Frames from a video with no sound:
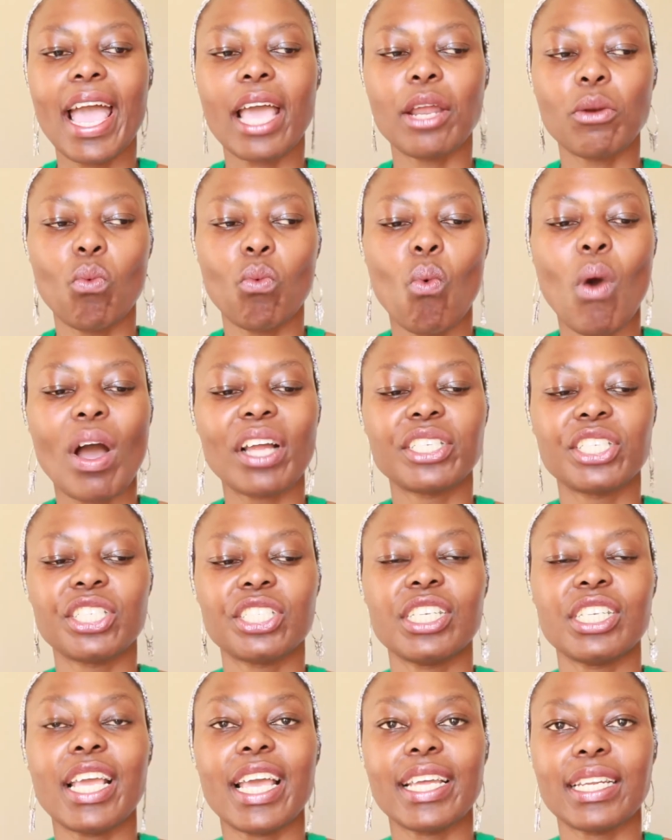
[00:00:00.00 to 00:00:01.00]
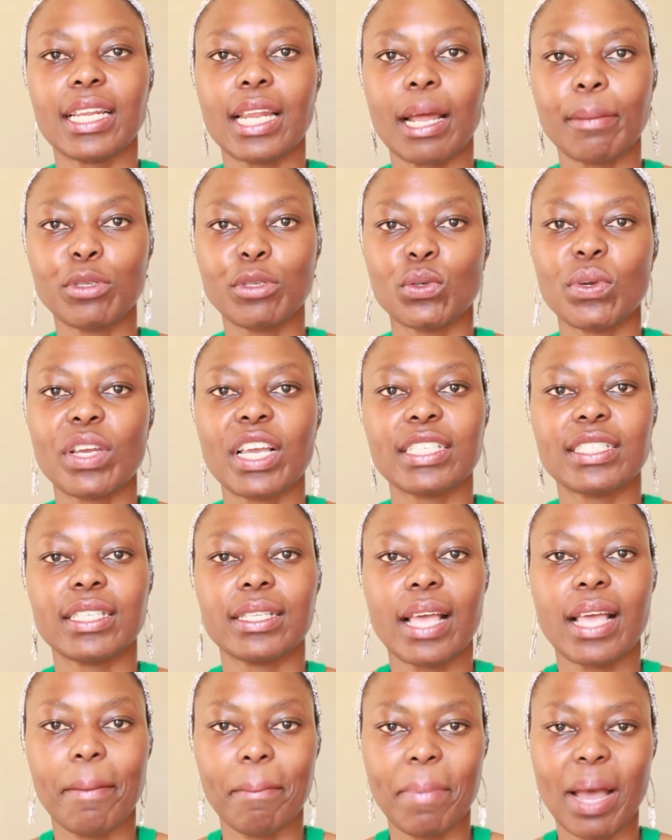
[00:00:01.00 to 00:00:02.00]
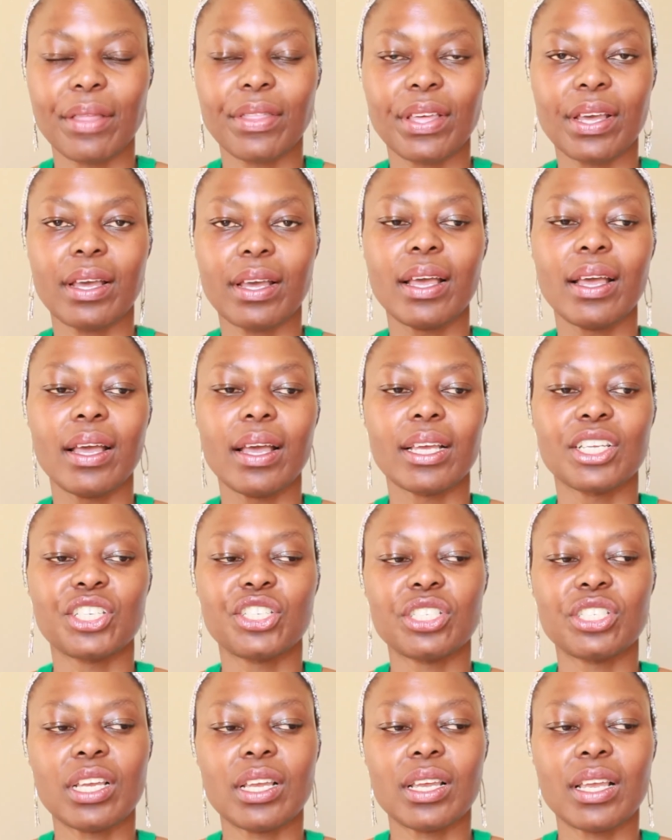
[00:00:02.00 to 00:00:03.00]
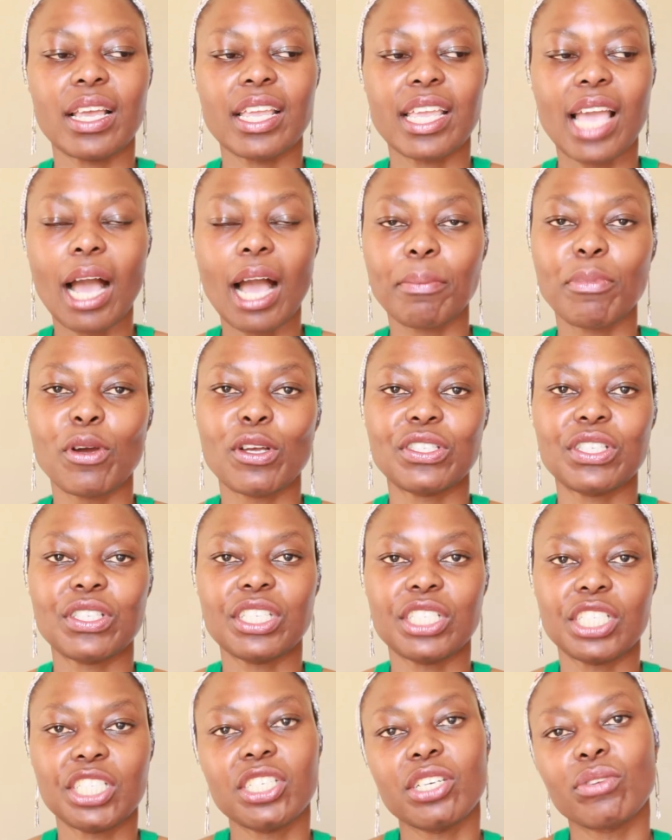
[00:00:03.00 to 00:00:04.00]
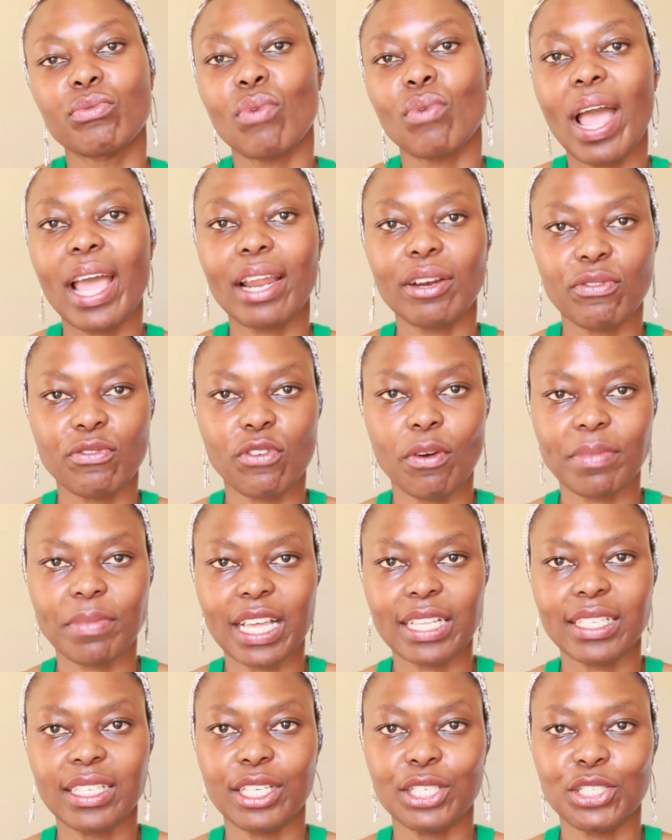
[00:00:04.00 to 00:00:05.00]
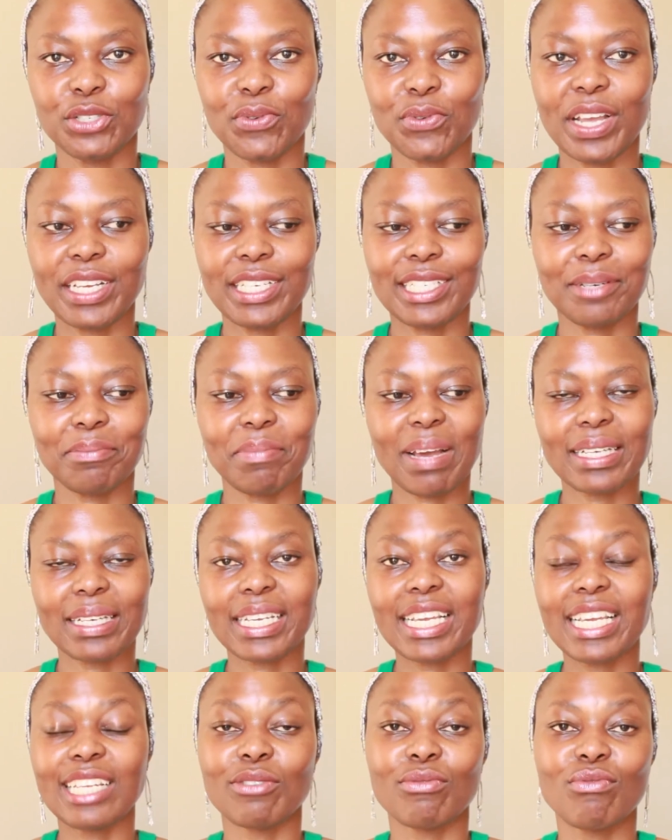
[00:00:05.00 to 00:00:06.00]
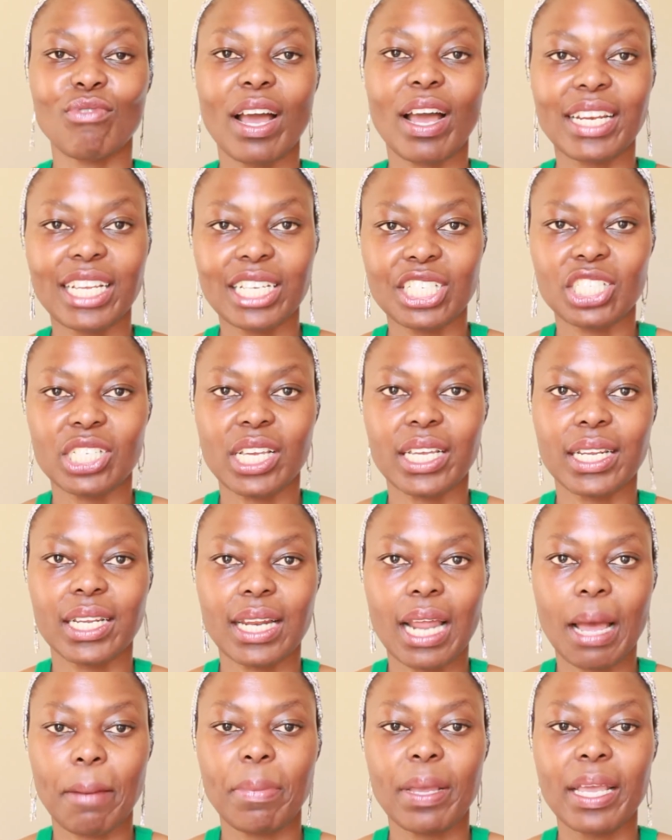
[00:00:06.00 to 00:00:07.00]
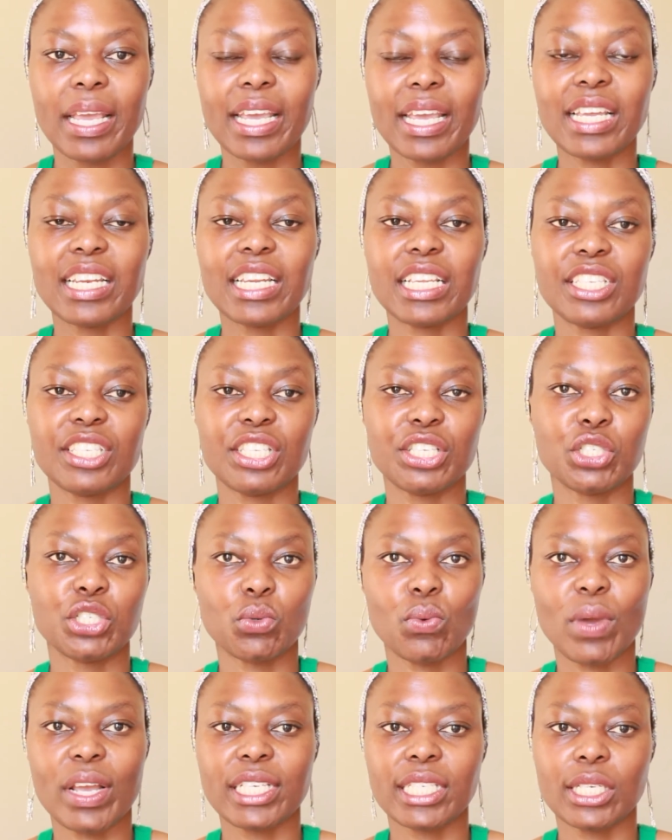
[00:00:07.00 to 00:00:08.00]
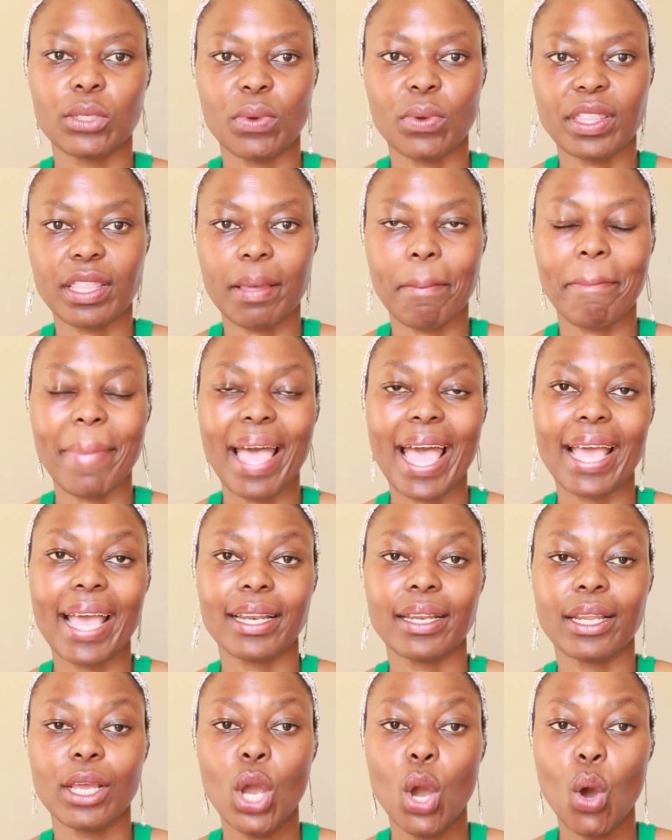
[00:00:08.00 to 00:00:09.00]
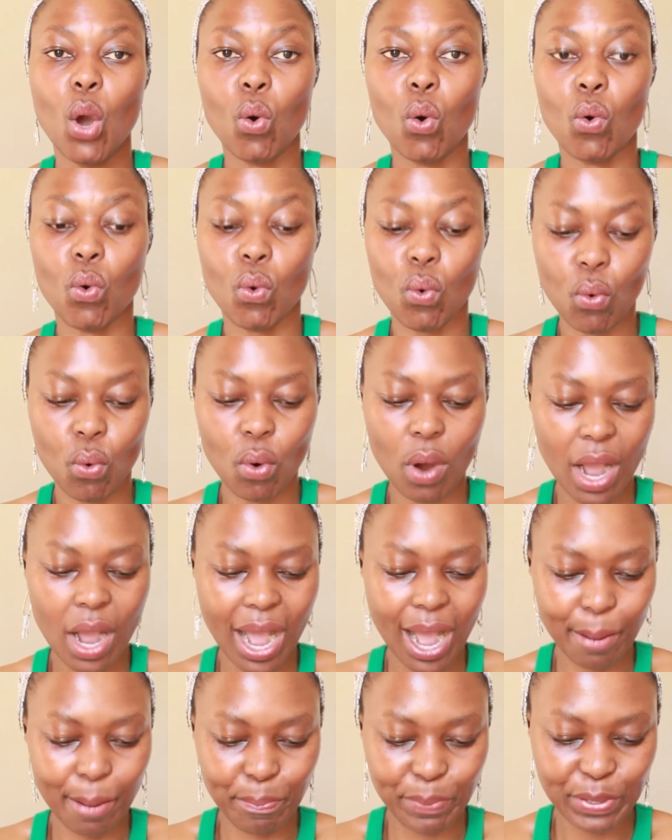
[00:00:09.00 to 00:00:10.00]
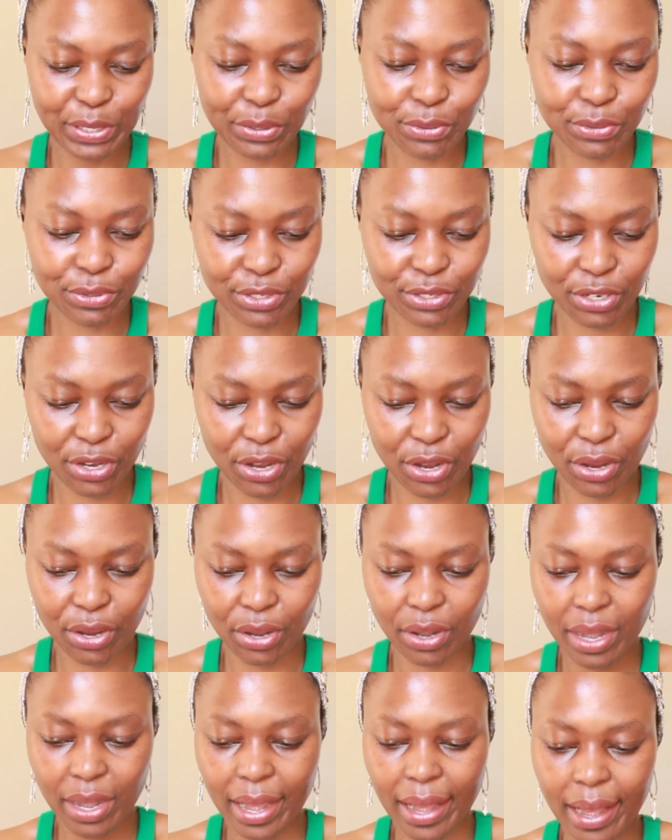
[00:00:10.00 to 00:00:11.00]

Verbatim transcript: And what she ended up doing as a mother, a young person, she ran from that situation, but in running she ended up in a situation with a man who abused her.